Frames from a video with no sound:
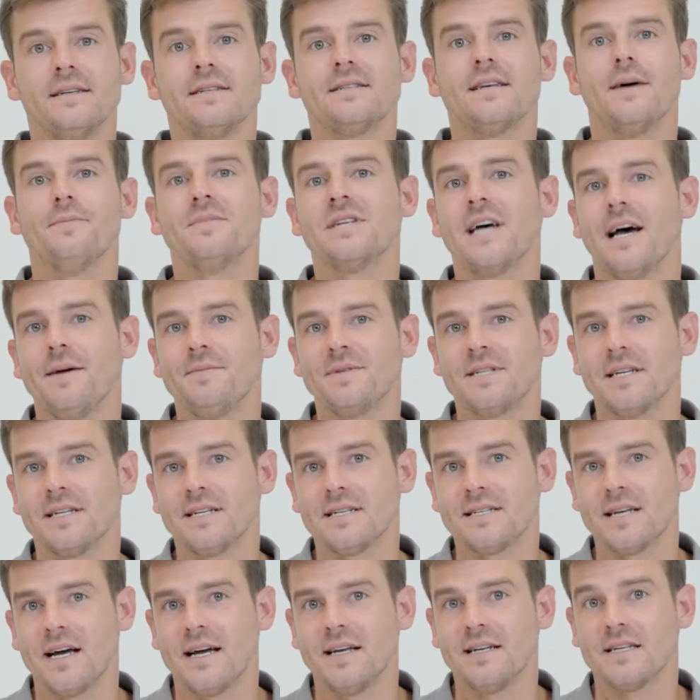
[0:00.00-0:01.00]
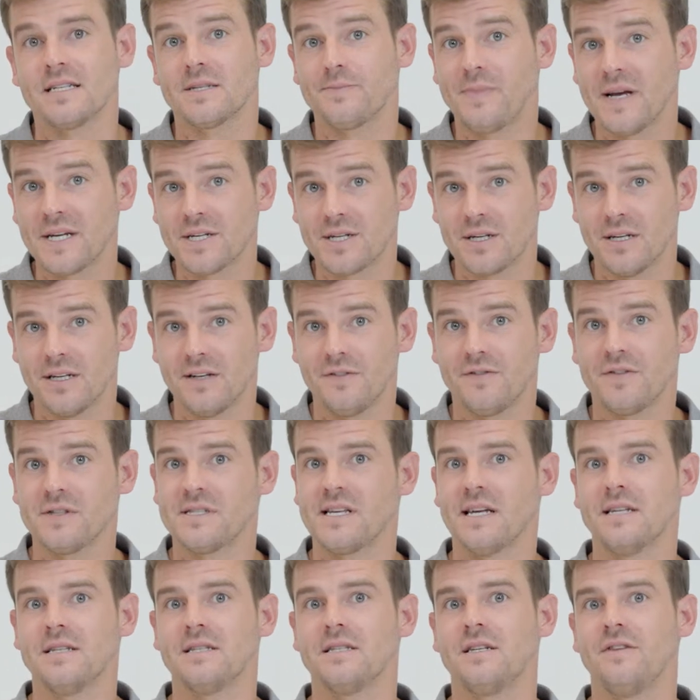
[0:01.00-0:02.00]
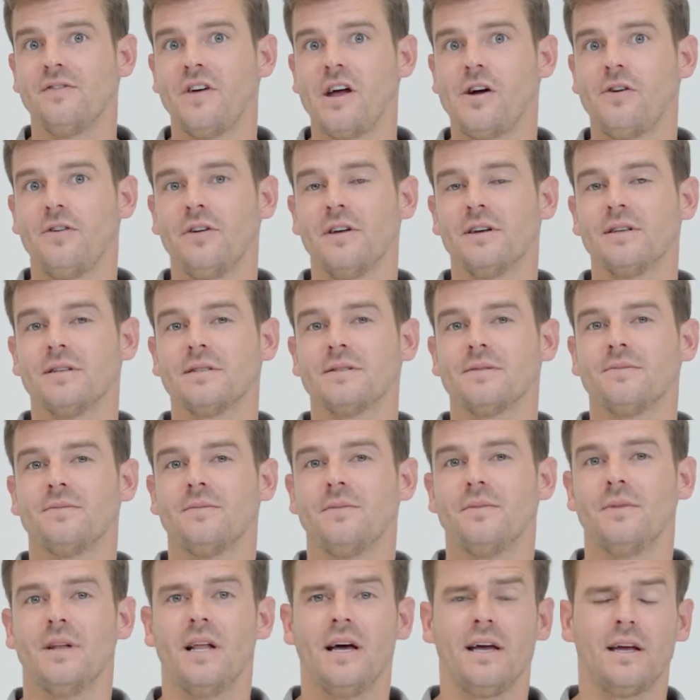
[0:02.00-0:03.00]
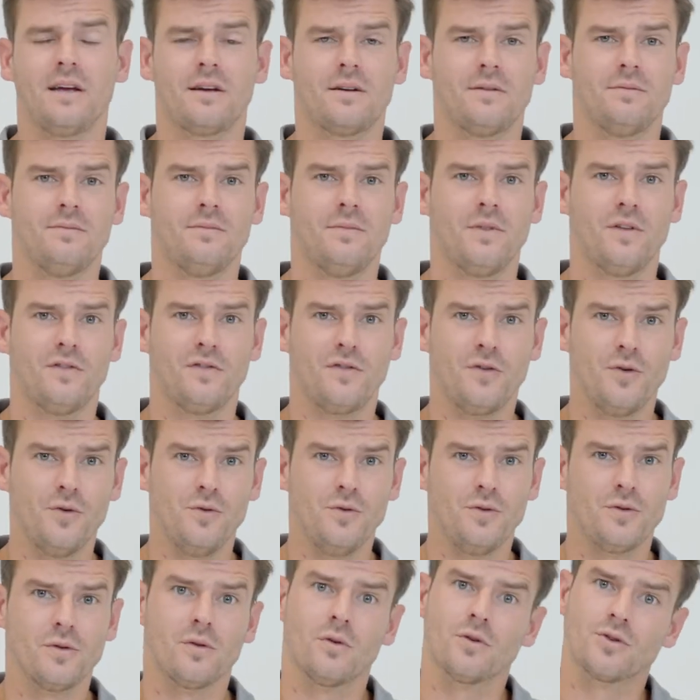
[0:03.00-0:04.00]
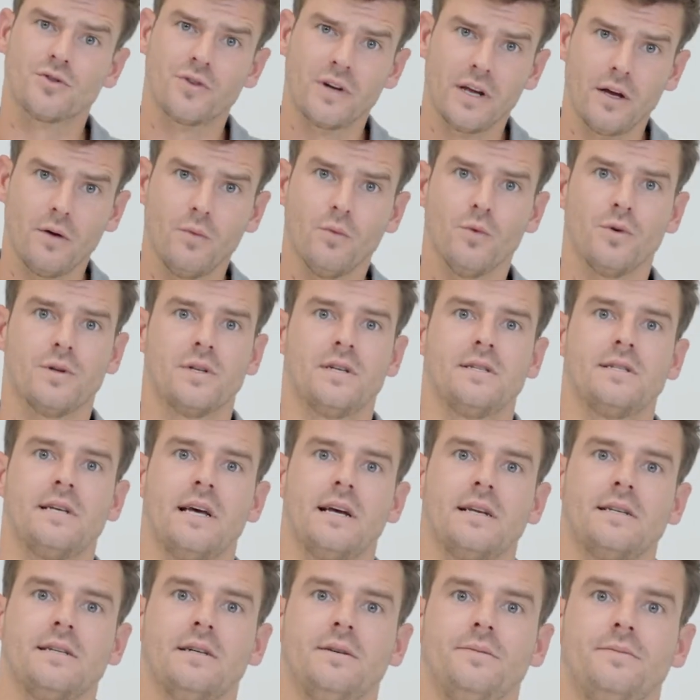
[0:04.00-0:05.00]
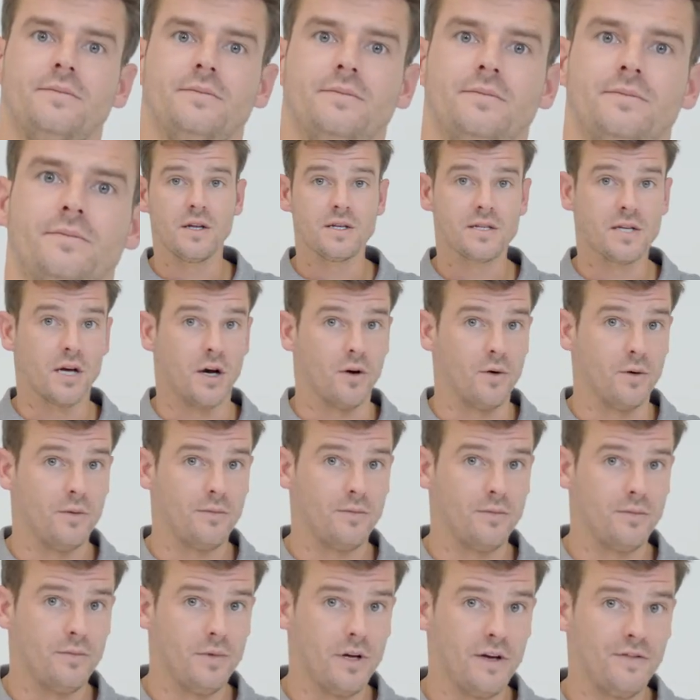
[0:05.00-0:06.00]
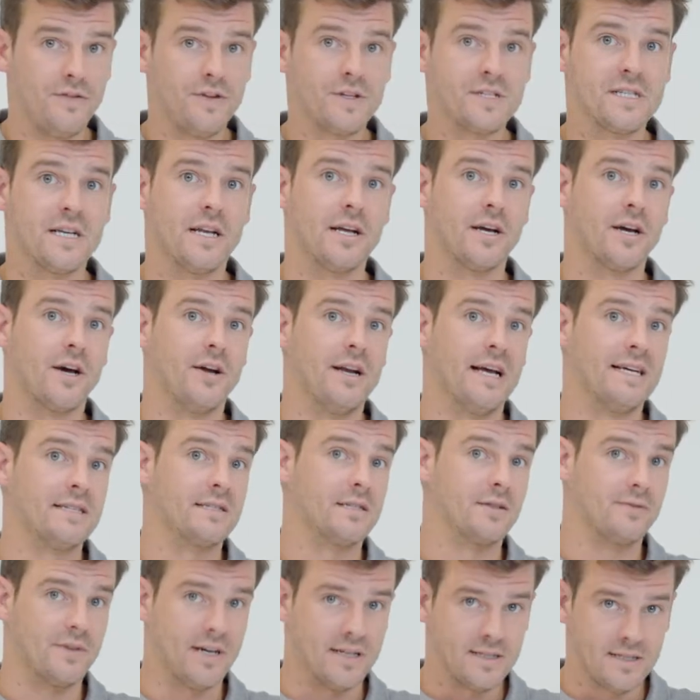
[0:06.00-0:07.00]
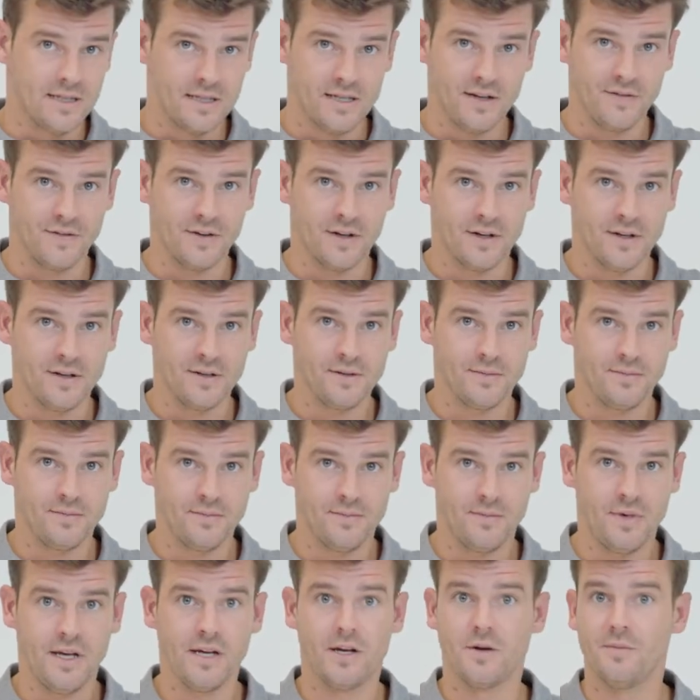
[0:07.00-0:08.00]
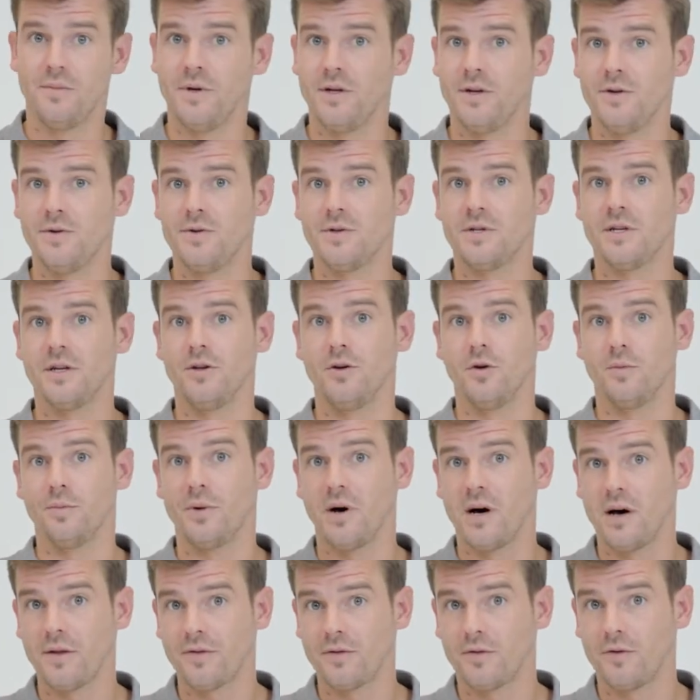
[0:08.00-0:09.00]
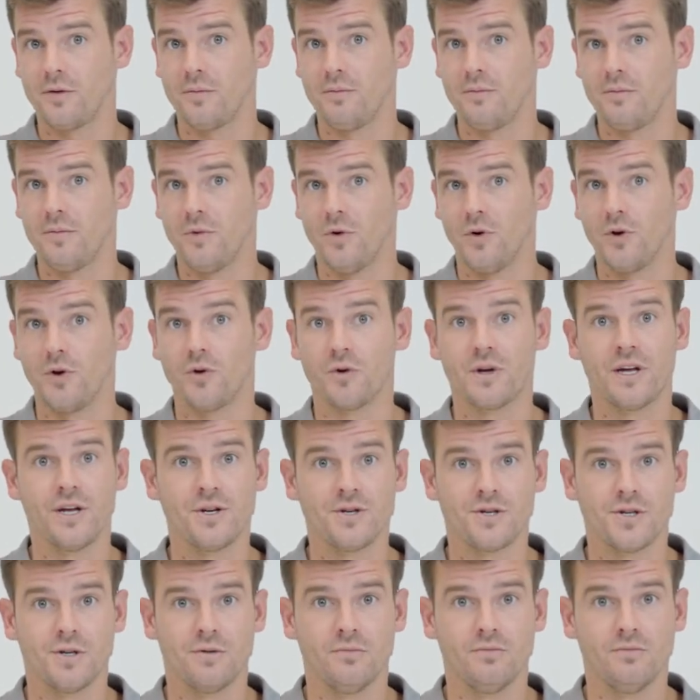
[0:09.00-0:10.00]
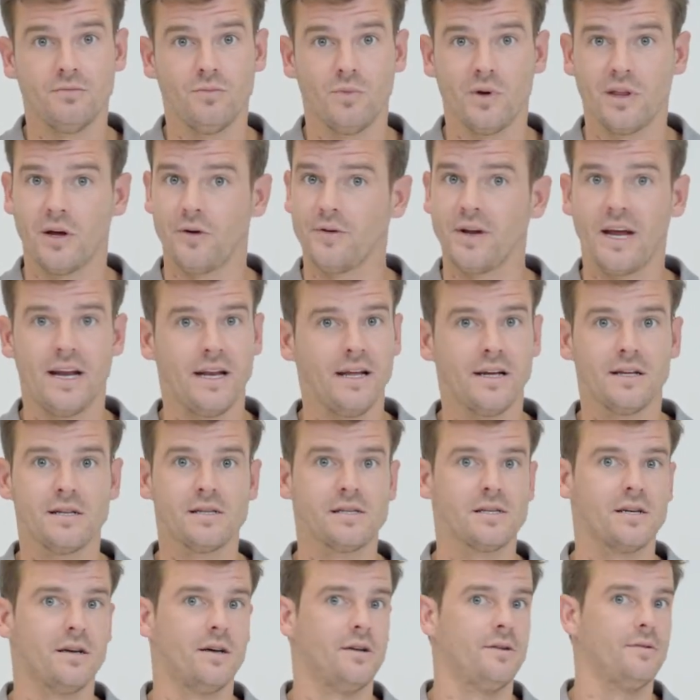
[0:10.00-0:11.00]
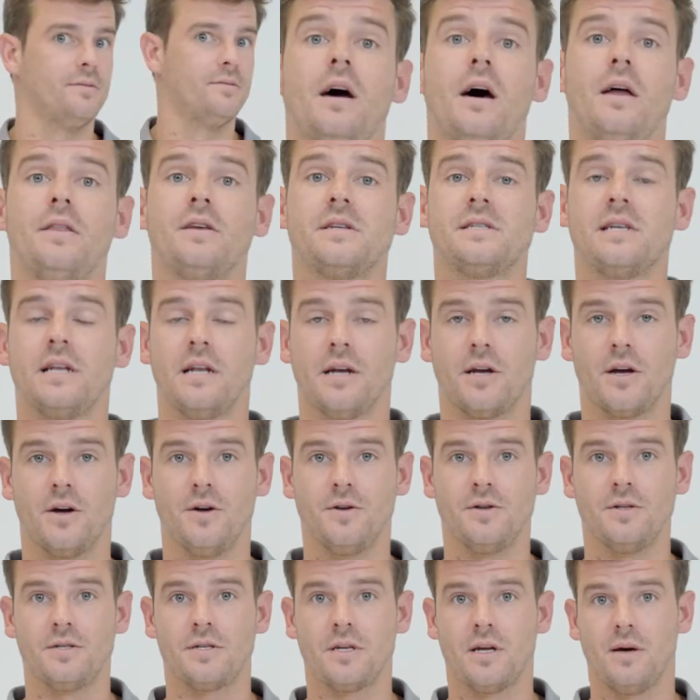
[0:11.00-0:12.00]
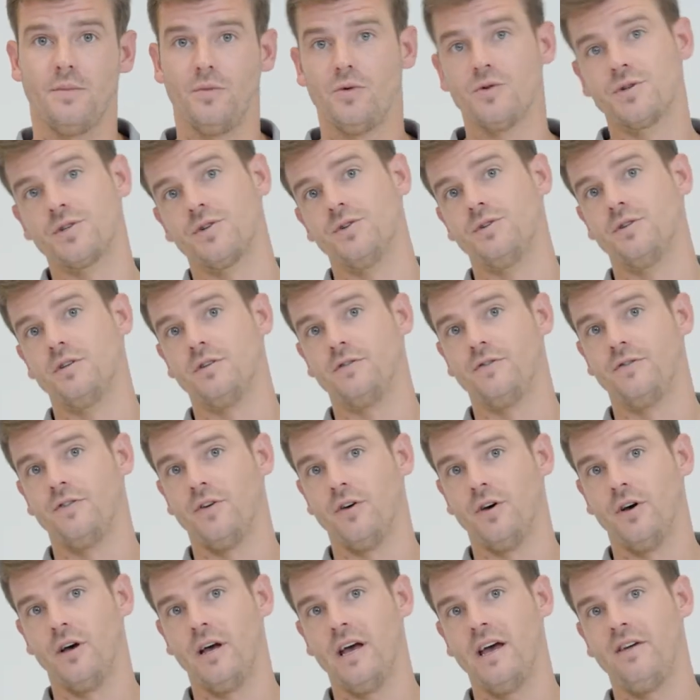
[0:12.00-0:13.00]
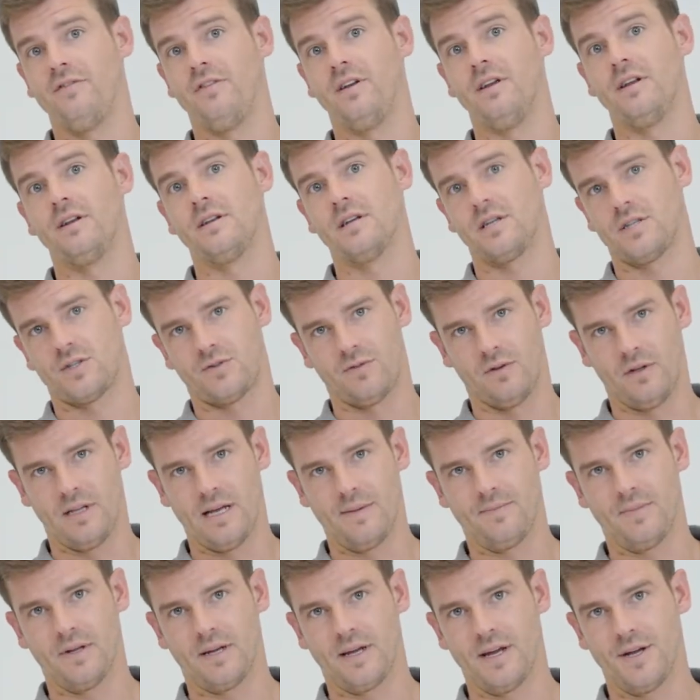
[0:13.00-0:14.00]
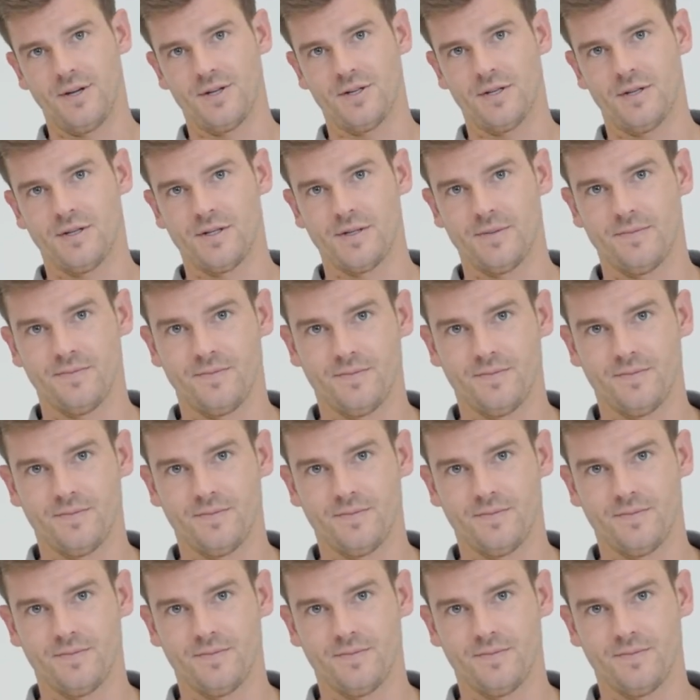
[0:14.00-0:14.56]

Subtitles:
Some types are designed especially for sensitive areas, like the food or drinking water sector. So, if your silicone has the right certificate, it can be used in your bathroom or your kitchen without any concern. Other silicones are more suited for heavy industrial applications.